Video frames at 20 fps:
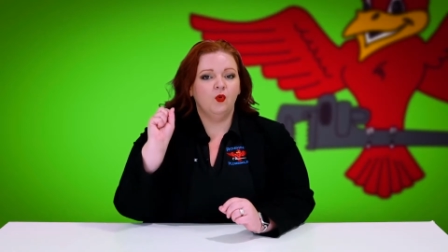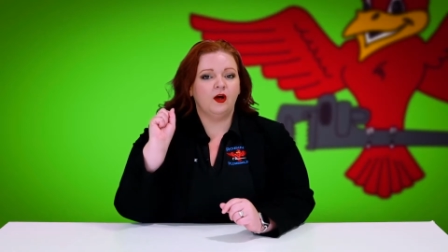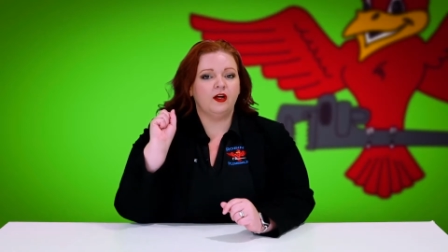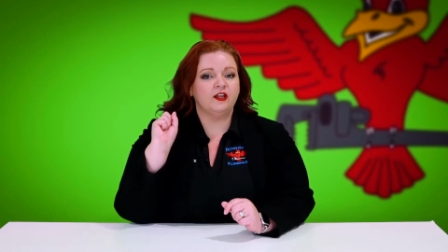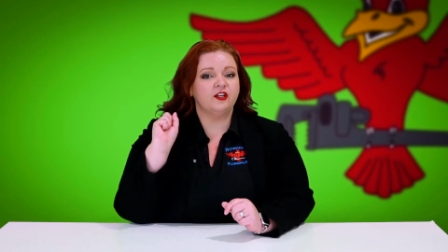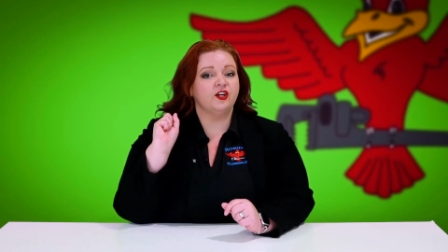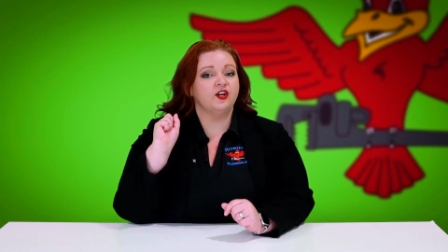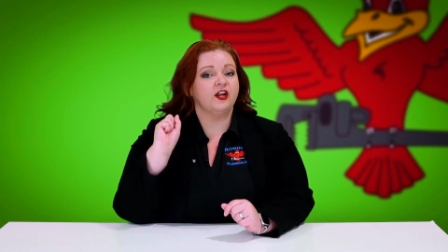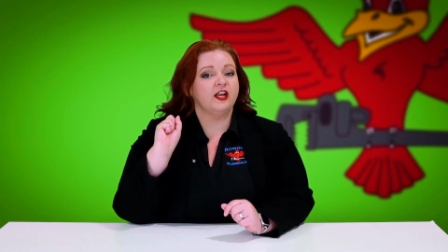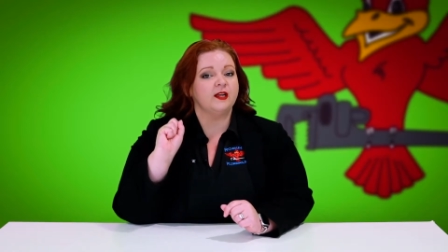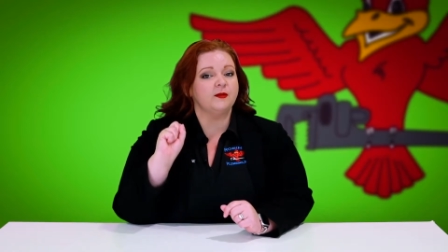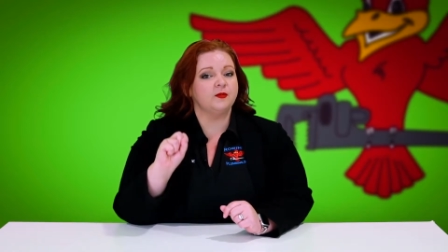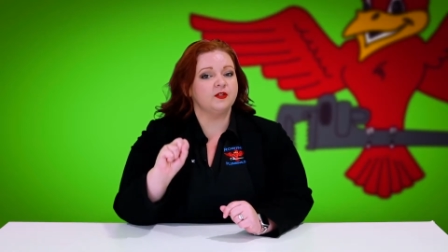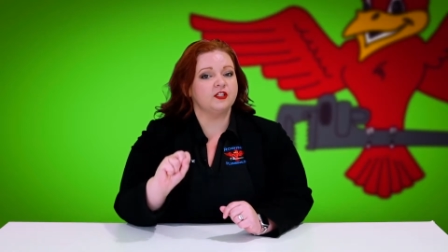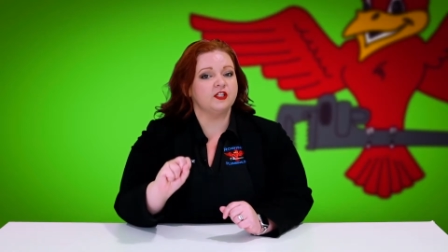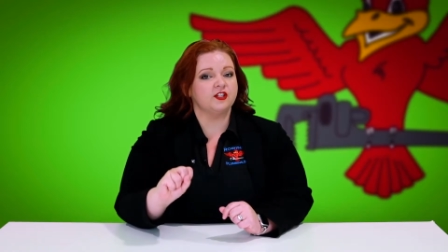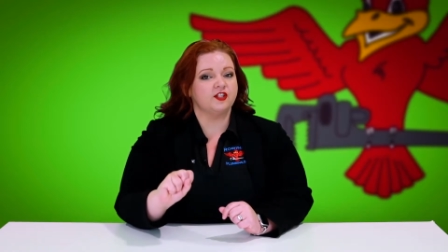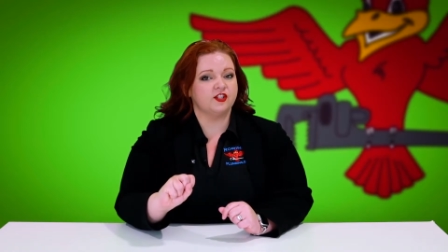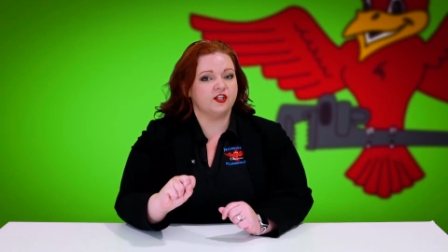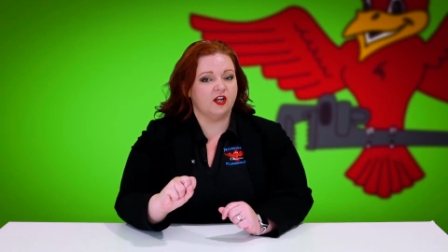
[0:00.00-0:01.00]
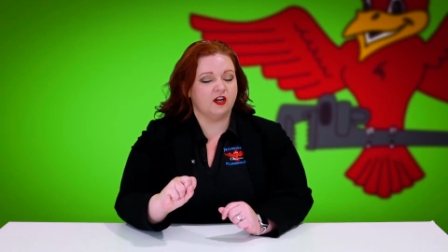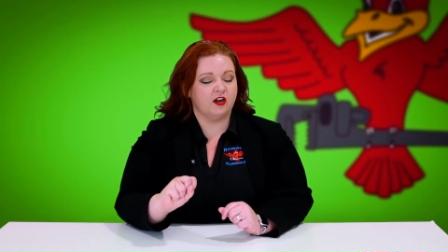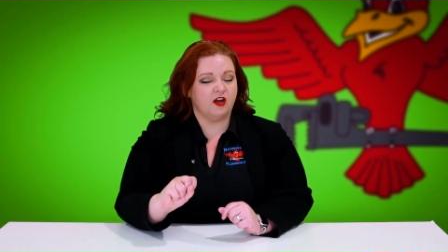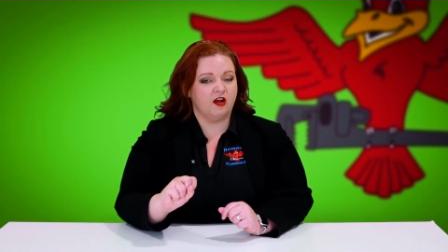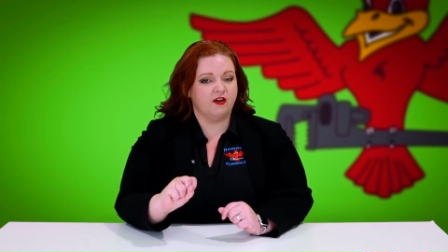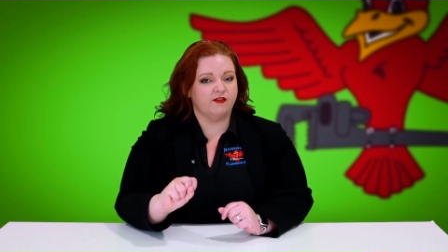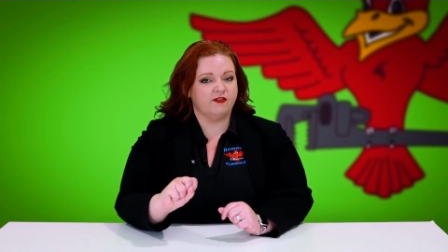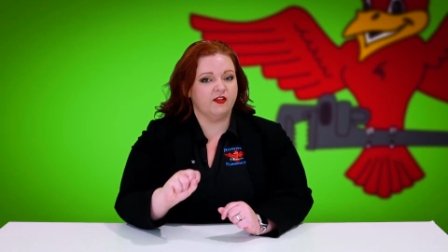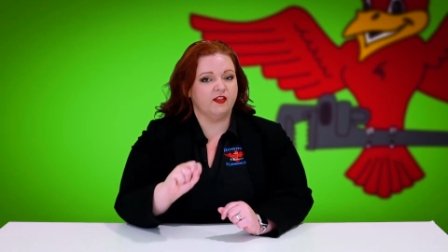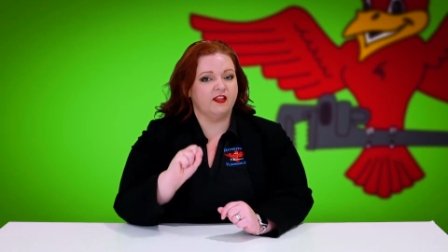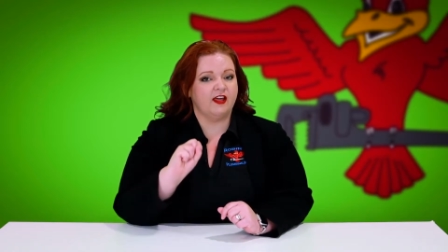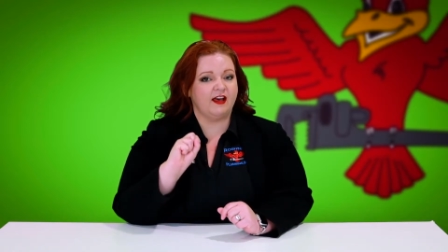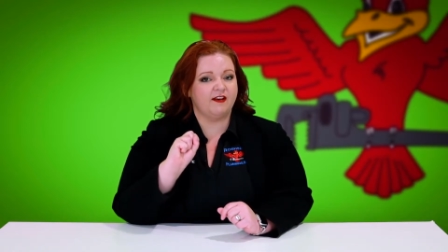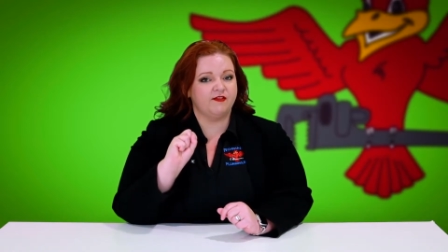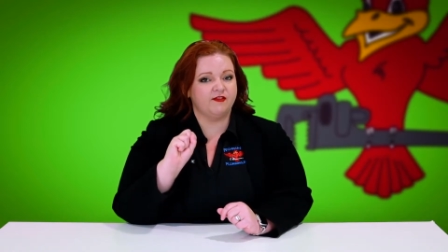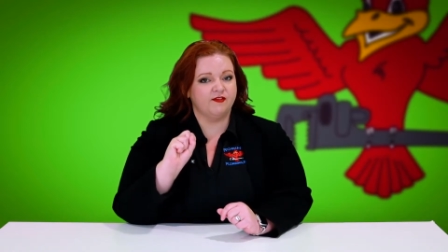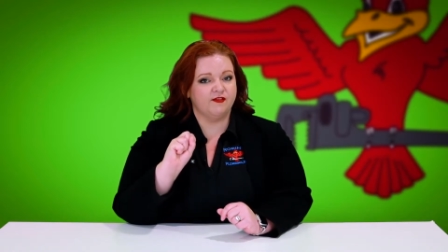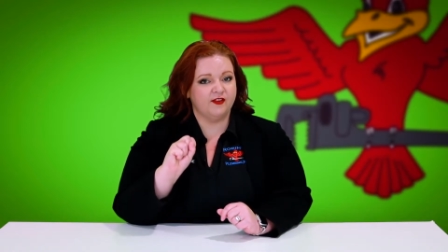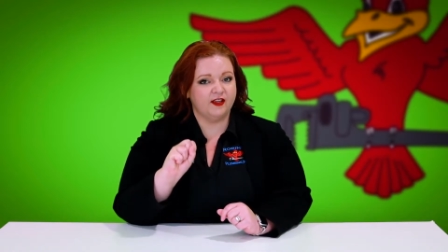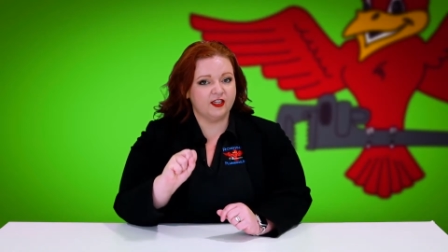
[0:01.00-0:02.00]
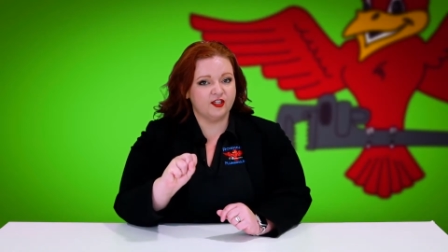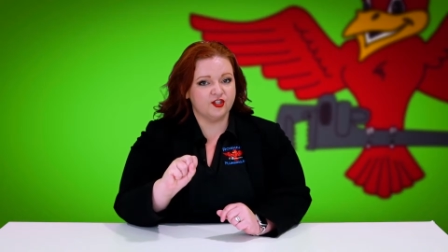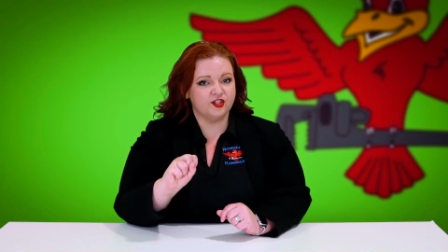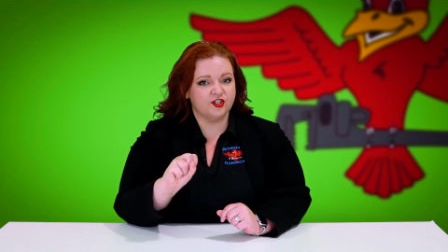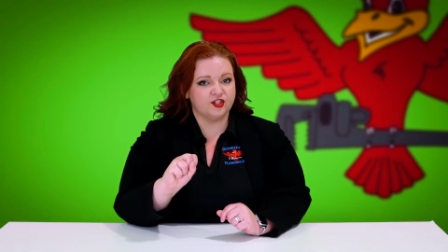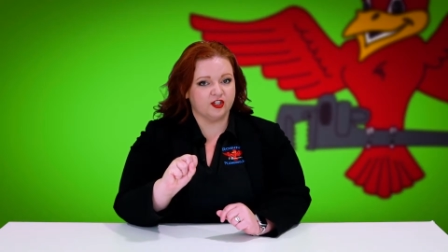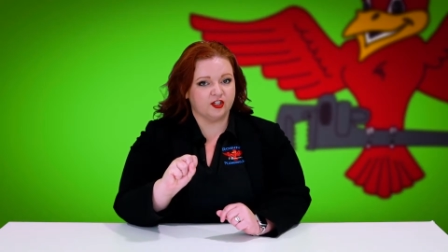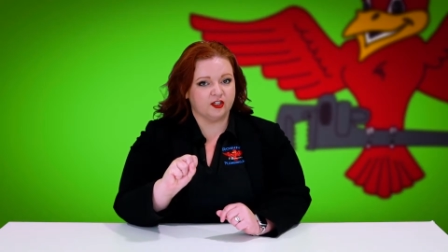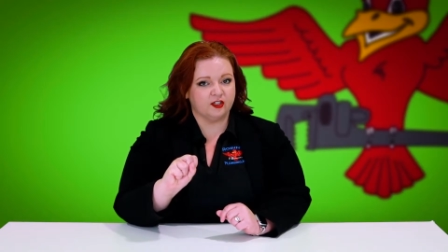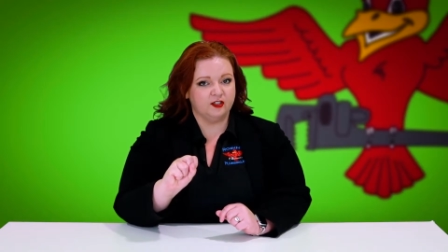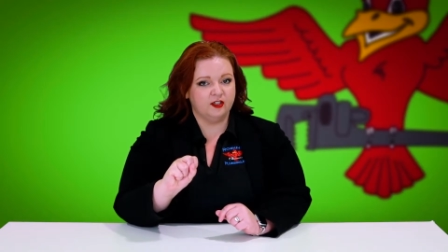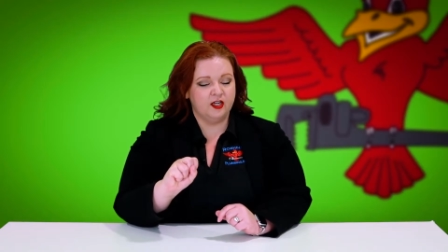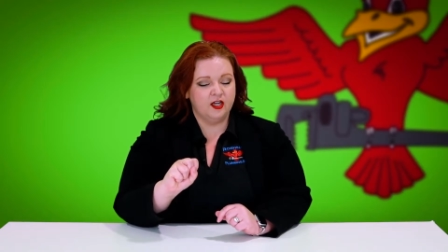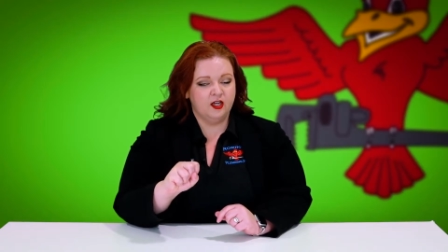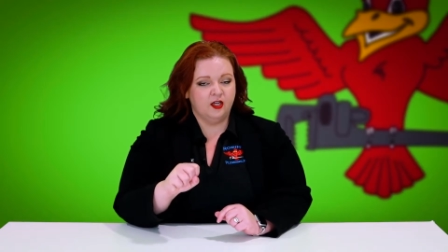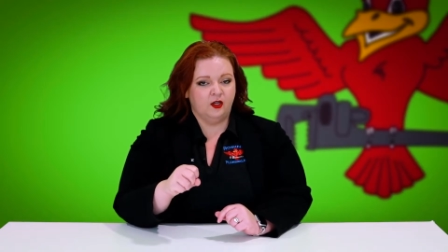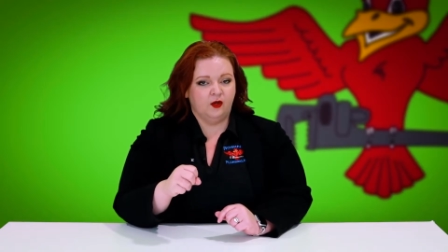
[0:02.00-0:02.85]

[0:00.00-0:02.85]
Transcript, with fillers: while you're able to shut off that fixture,